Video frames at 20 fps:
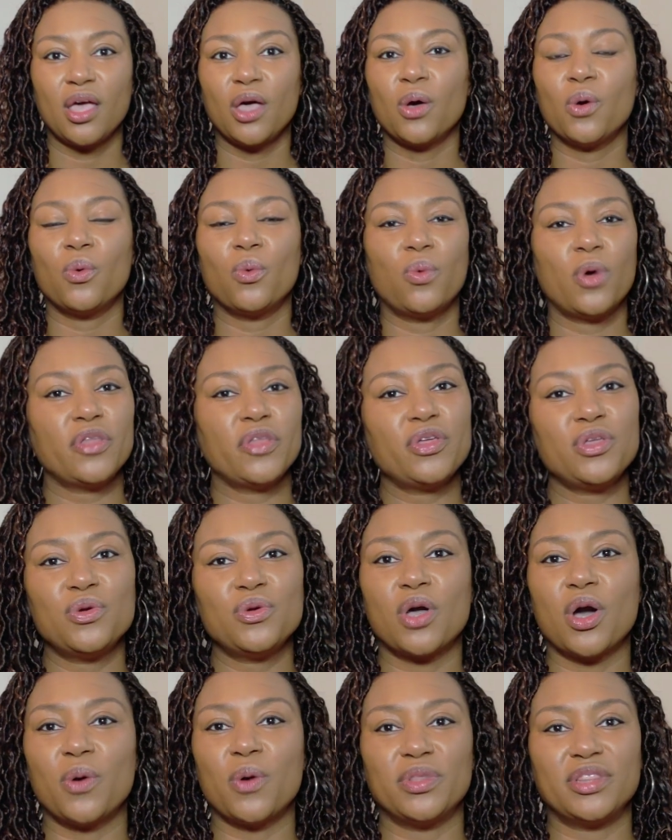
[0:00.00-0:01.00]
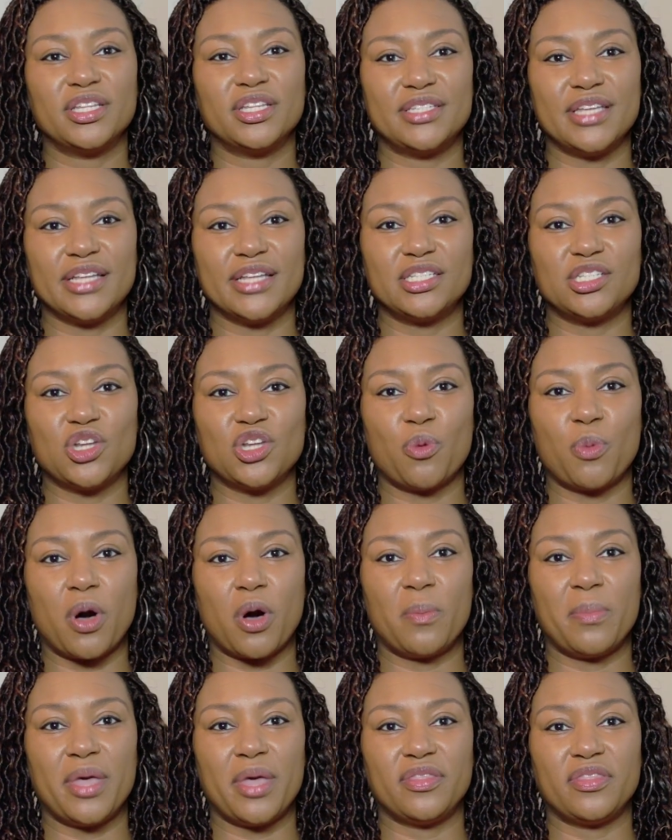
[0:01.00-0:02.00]
Whether you go with the debt snowball
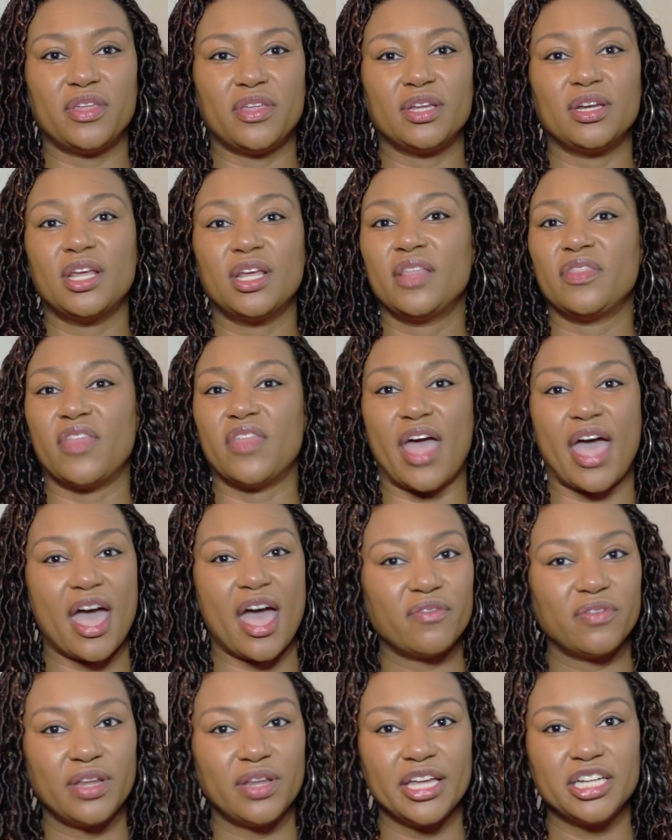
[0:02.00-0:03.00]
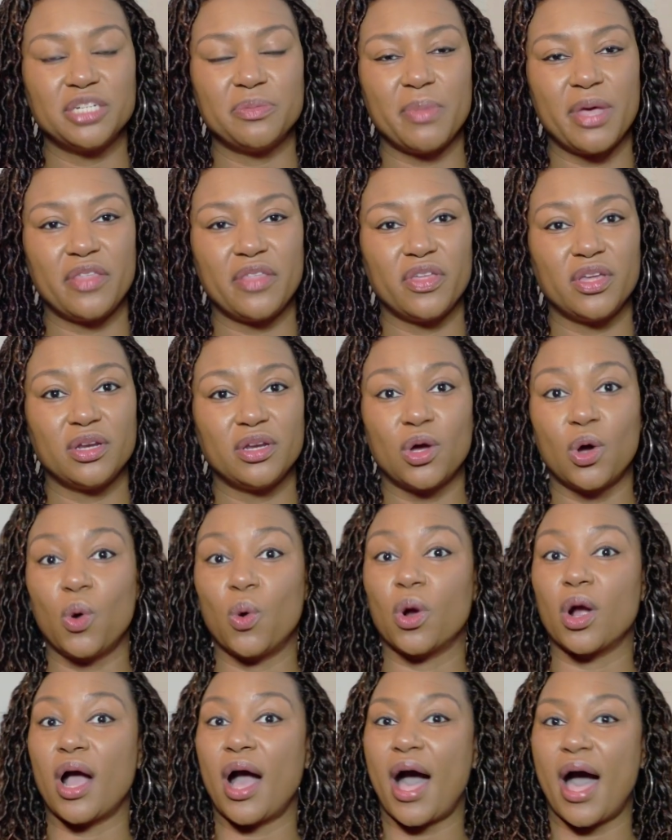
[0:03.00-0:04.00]
method, the avalanche method,
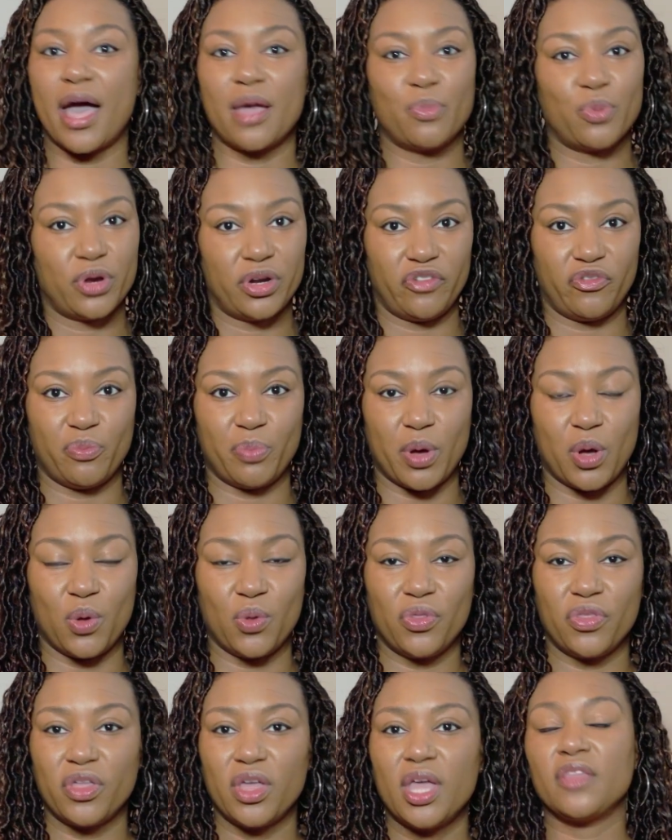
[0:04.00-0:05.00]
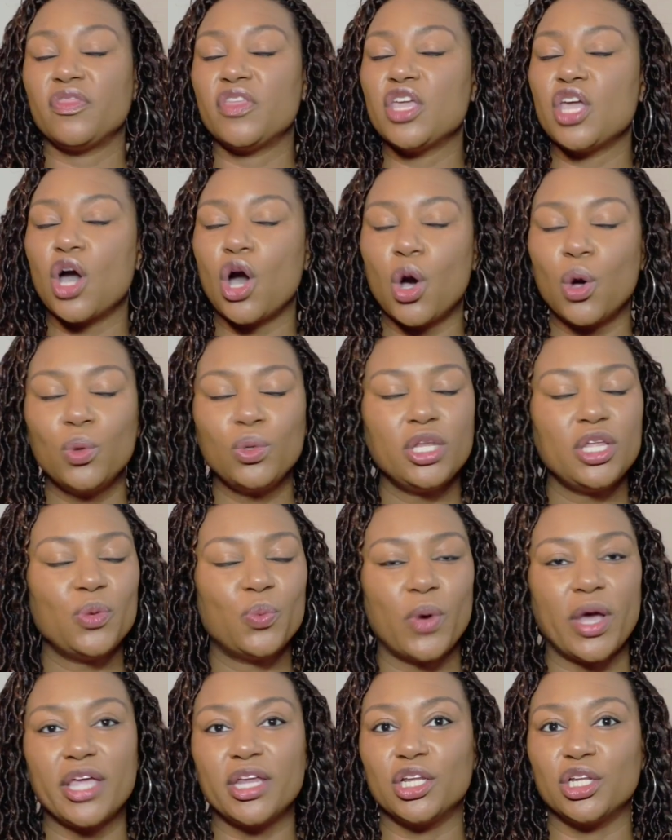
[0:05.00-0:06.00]
or a hybrid of both, the only
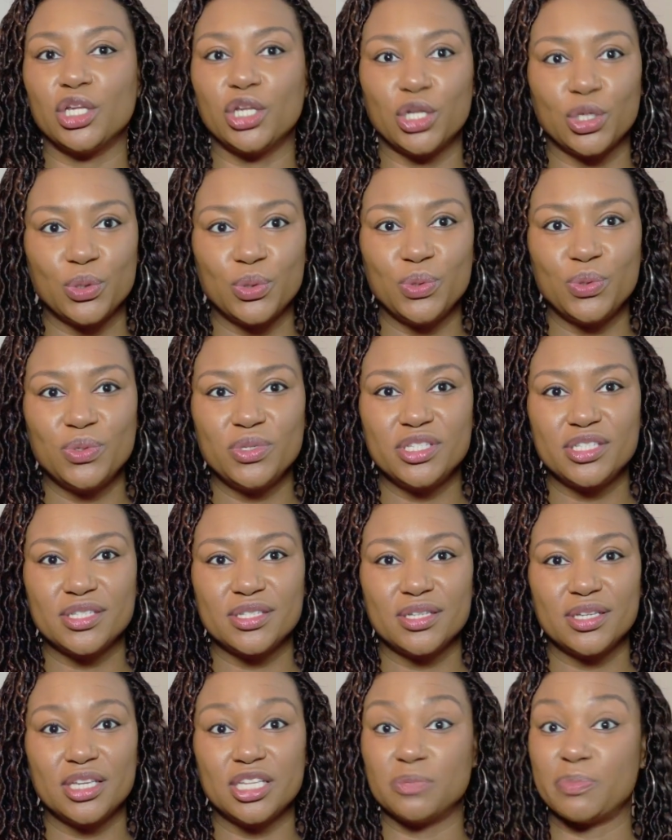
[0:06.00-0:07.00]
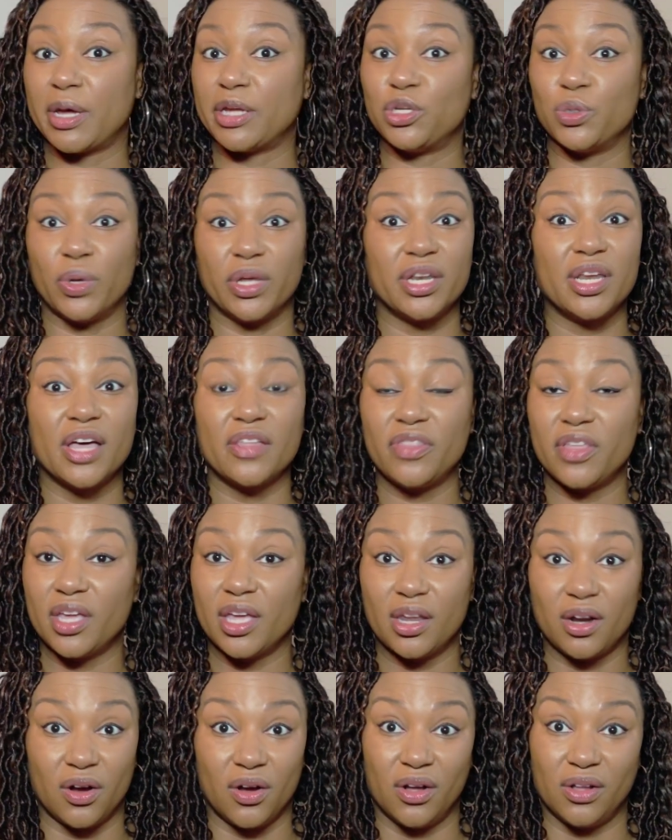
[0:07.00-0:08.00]
way to lose is by doing nothing
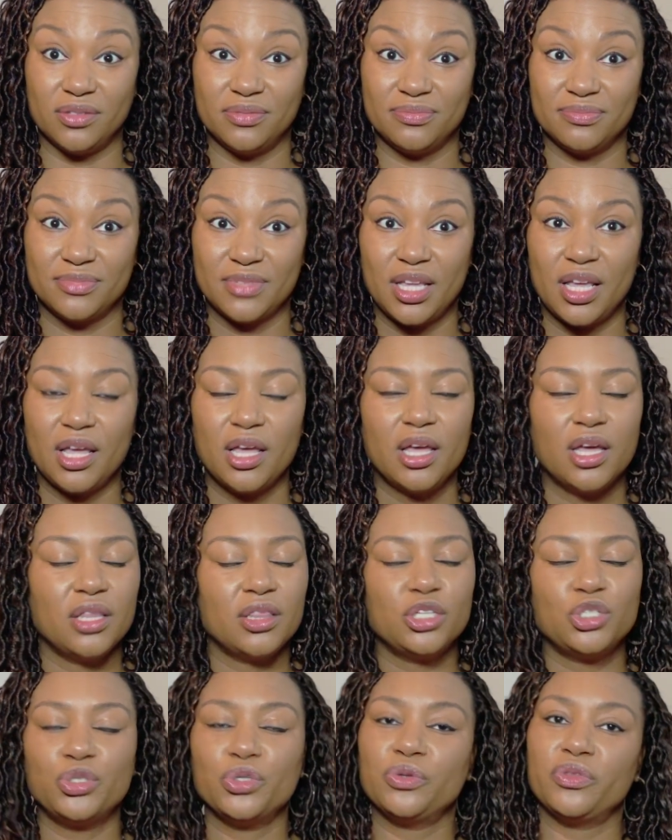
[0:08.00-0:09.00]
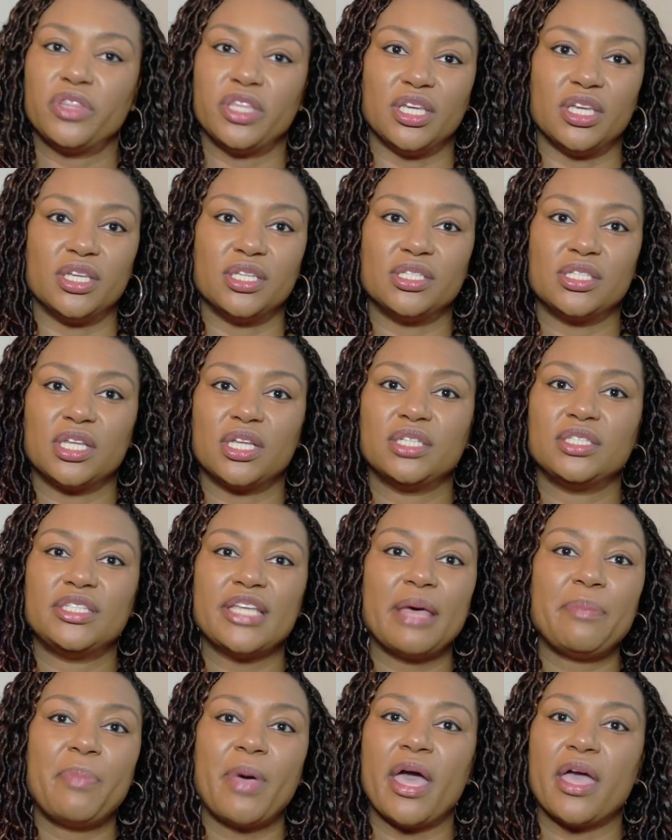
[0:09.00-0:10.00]
at all. The truth is,
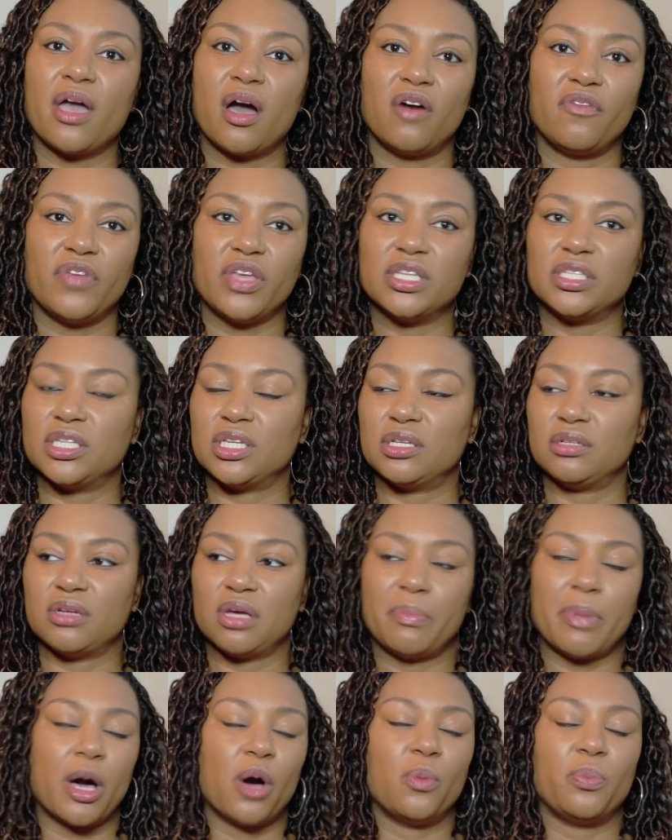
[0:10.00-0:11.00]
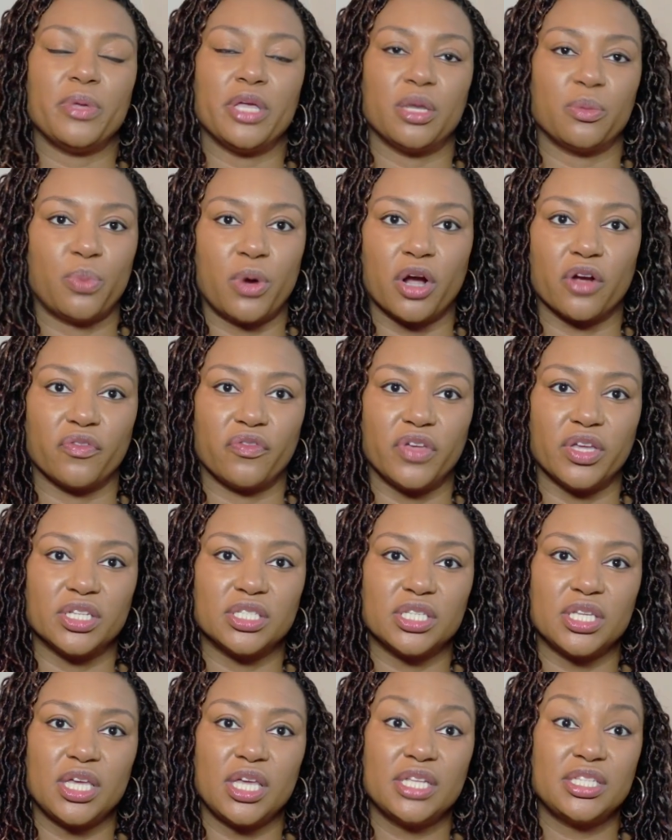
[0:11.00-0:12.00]
debt payoff isn't about being perfect,
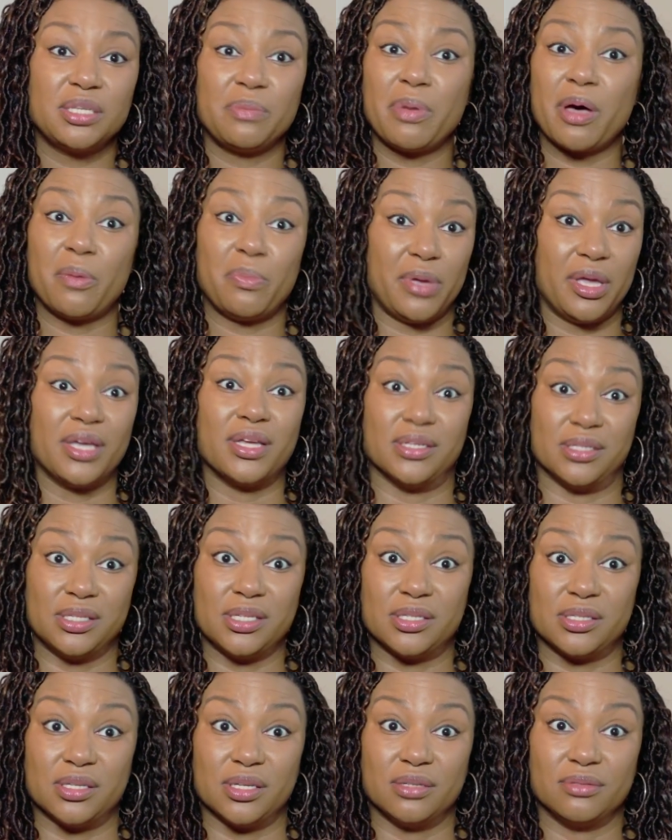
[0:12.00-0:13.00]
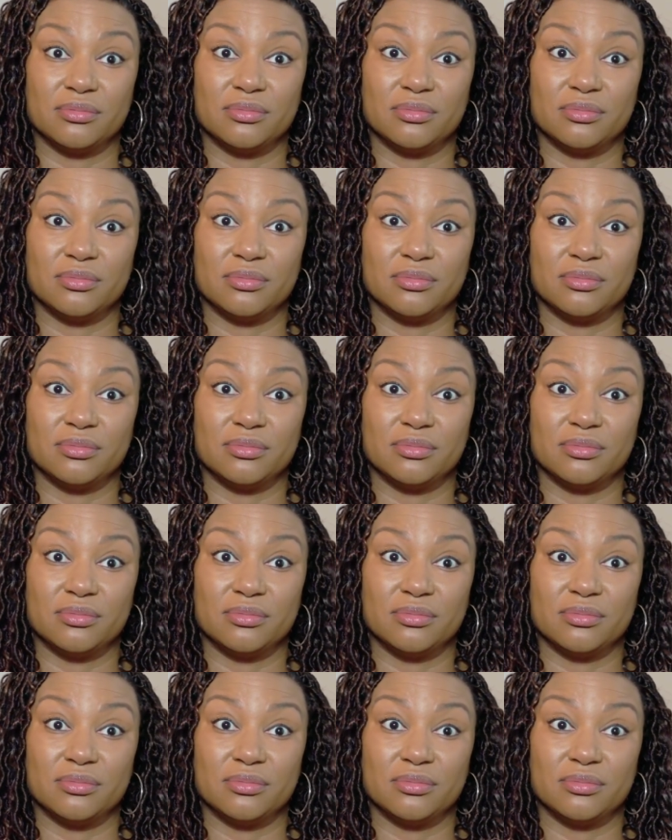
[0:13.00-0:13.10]
it's about being consistent.